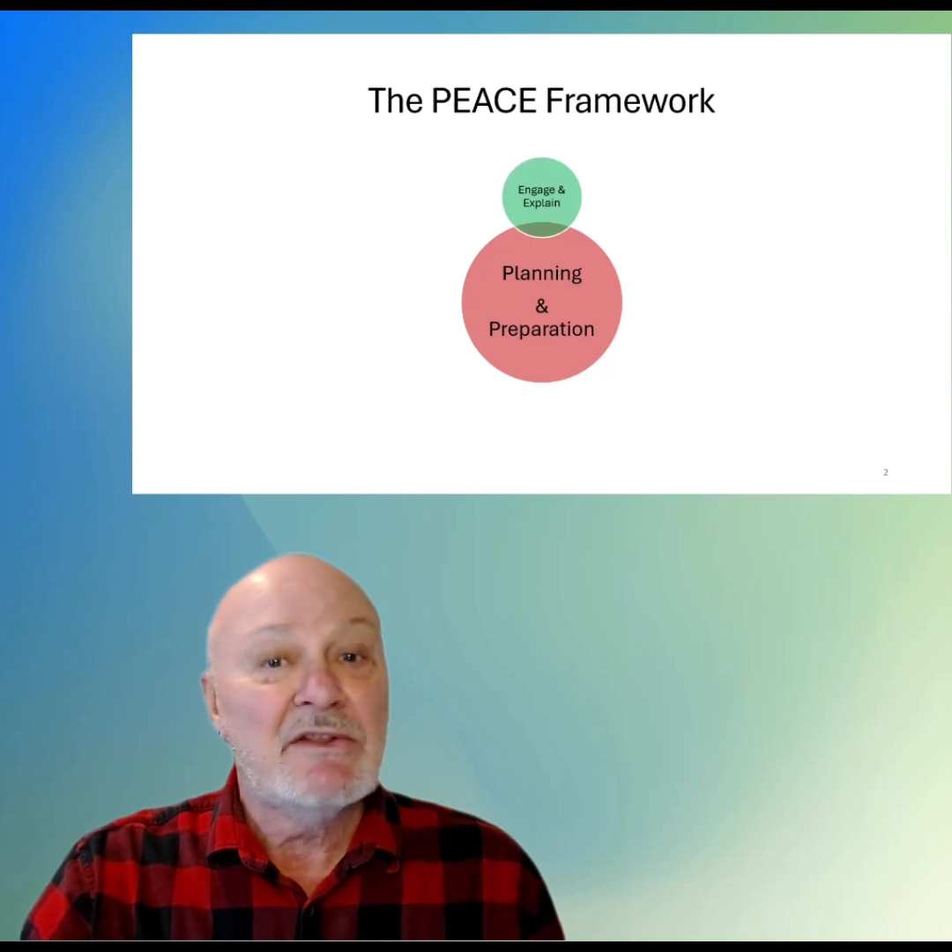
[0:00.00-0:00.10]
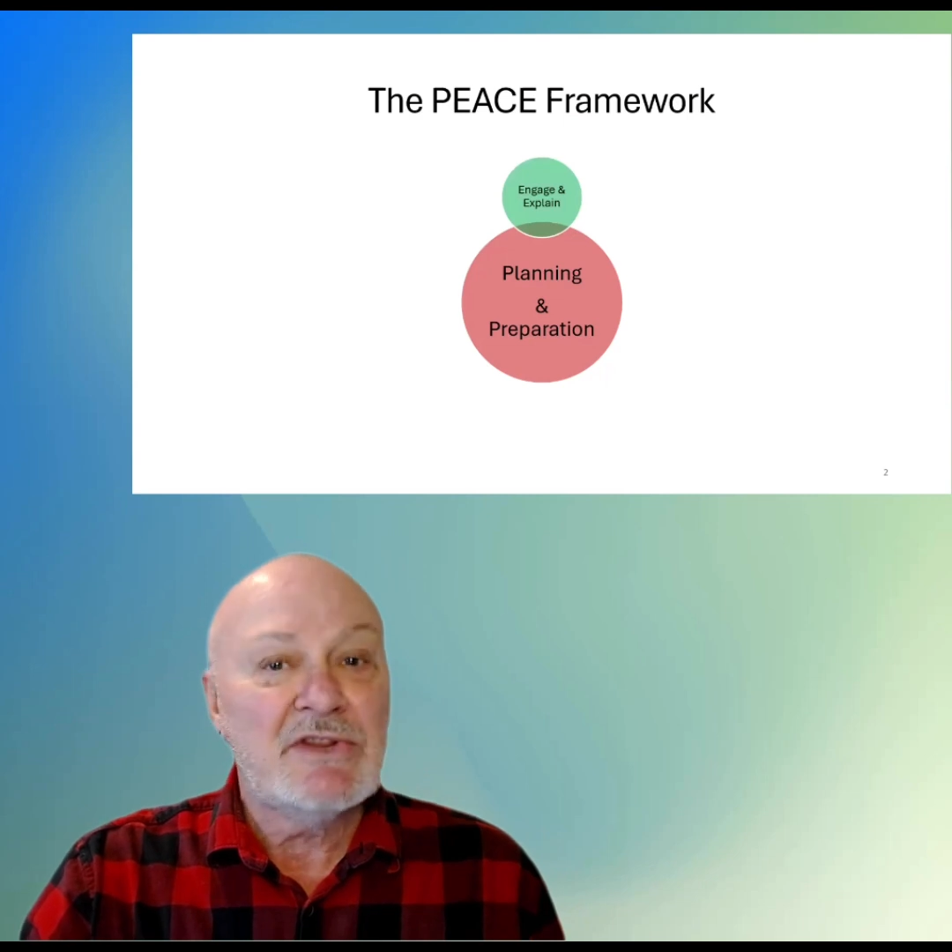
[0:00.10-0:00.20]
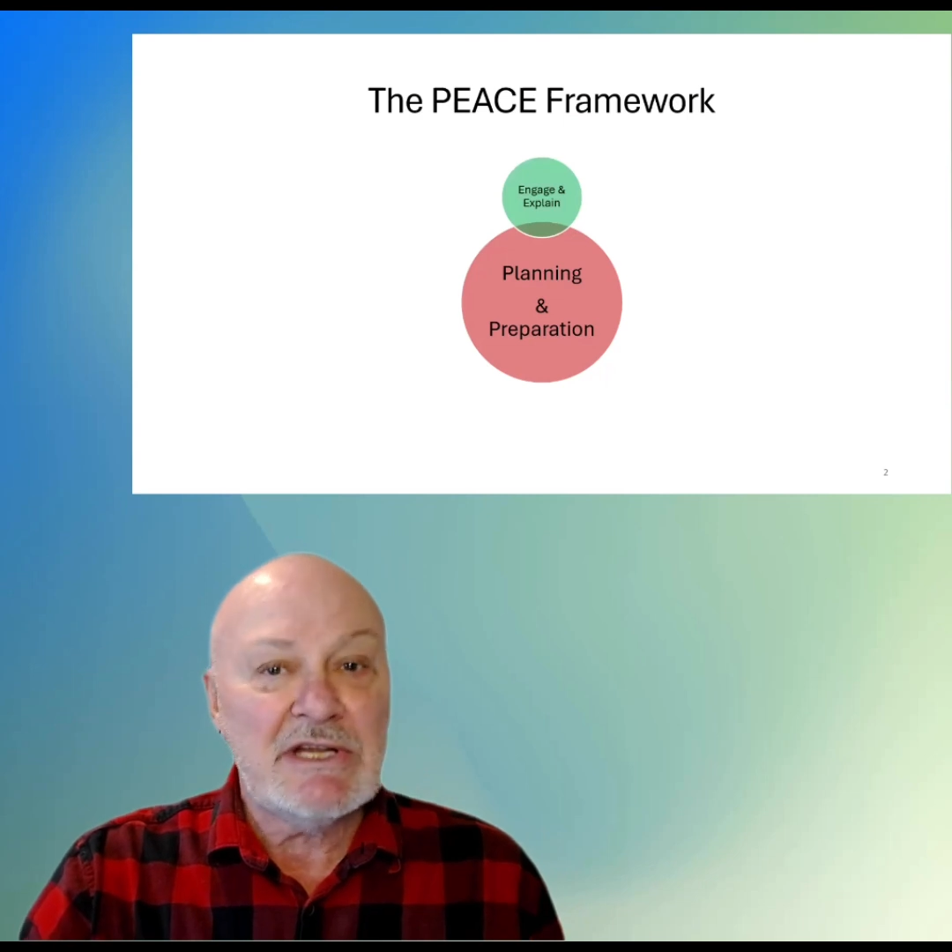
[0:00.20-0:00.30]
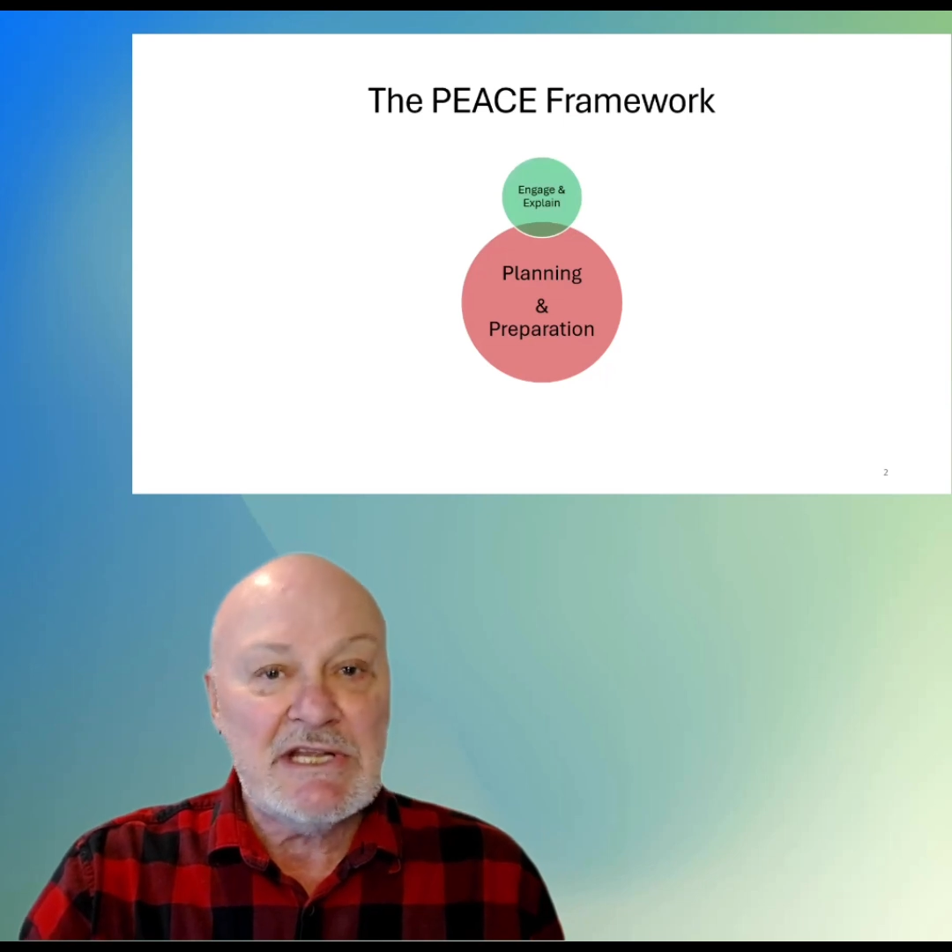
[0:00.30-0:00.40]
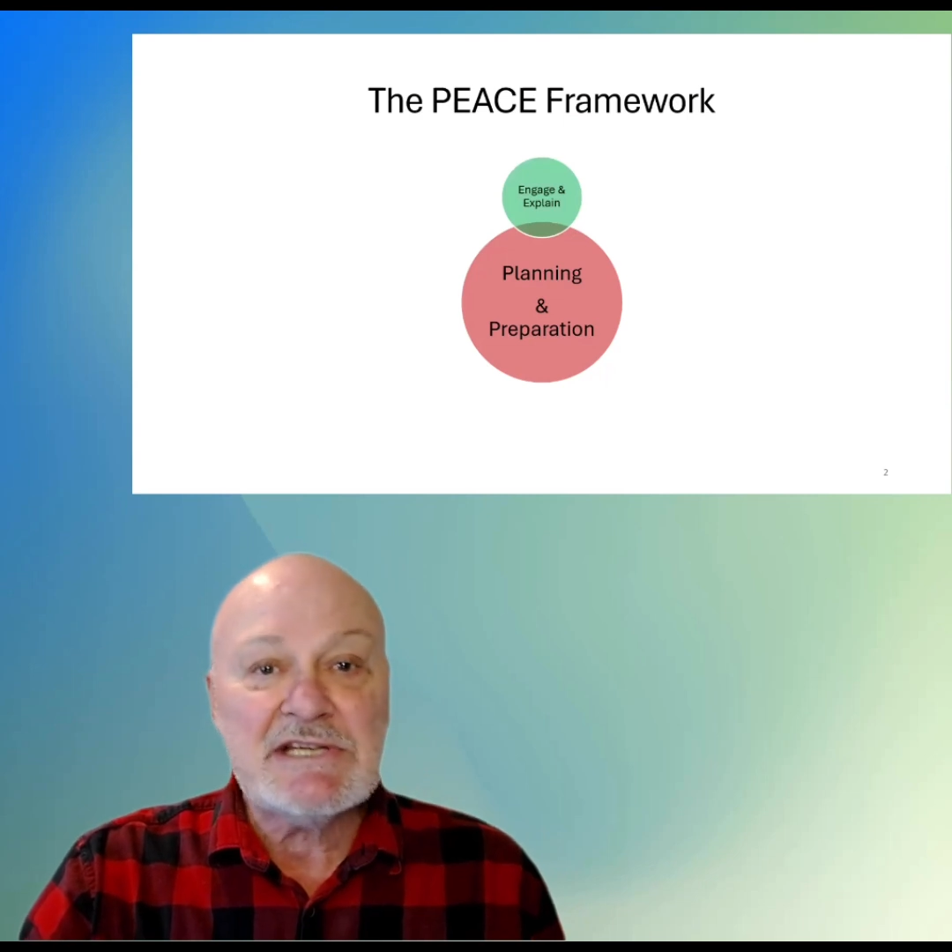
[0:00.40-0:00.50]

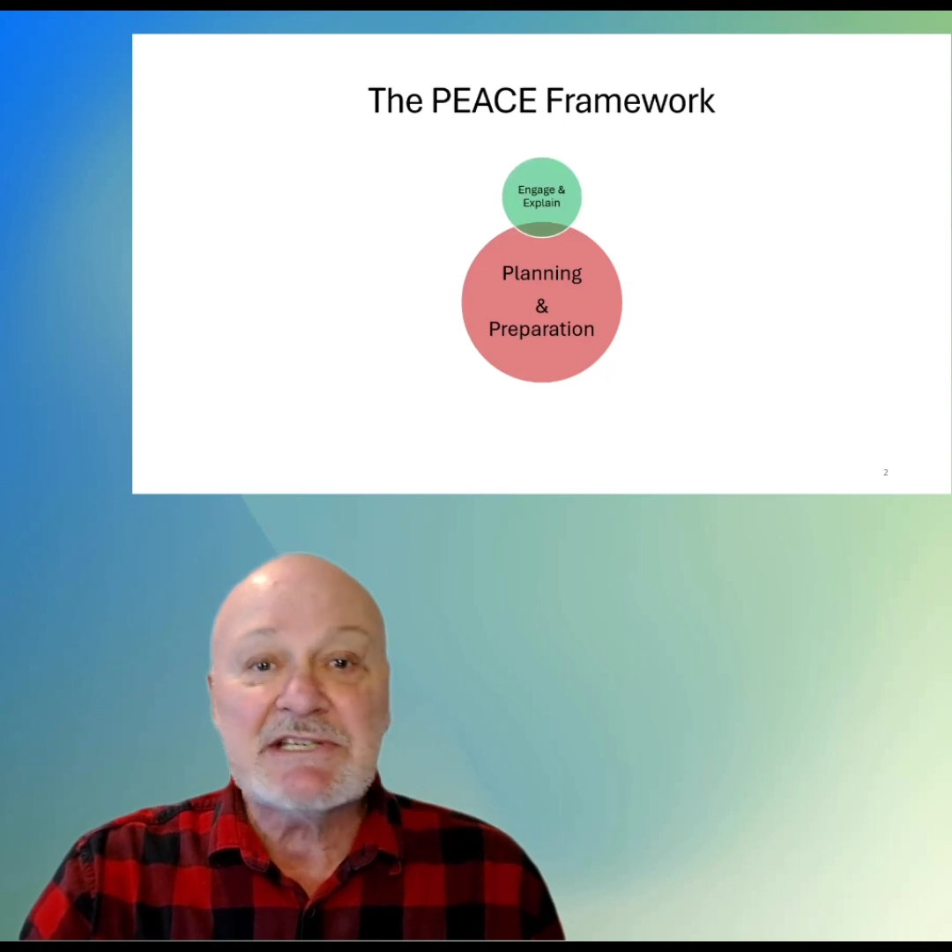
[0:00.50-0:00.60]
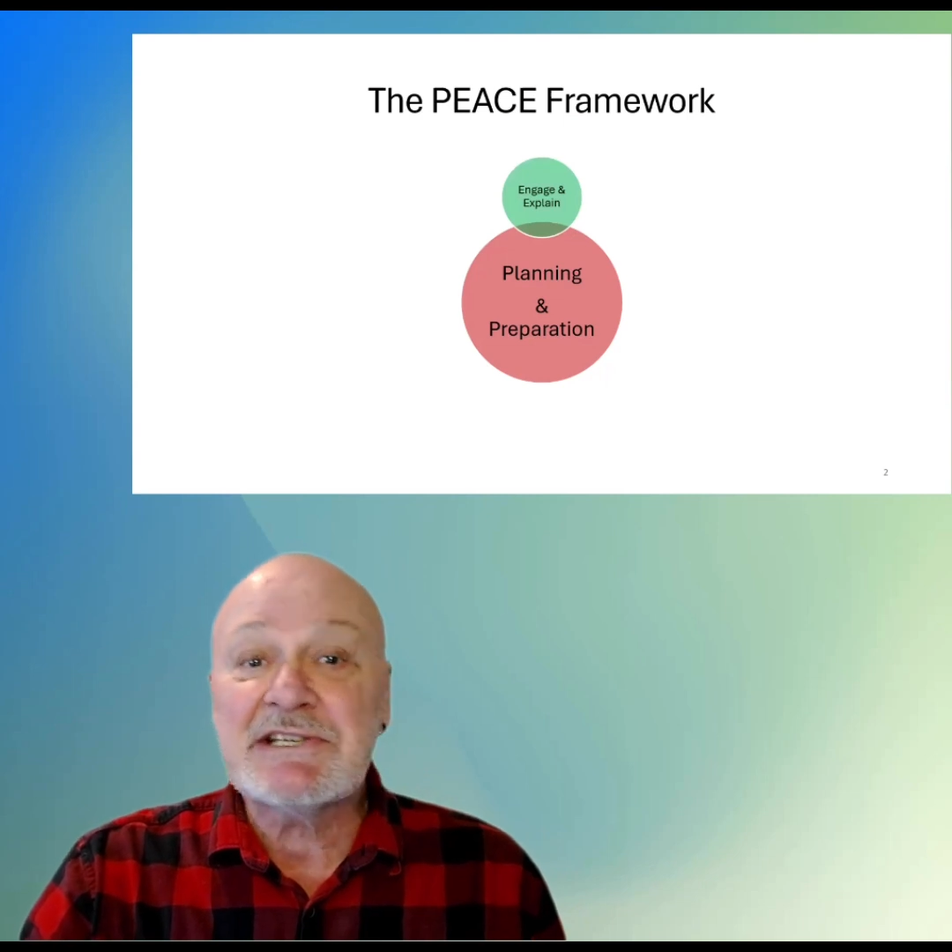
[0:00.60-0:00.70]
The E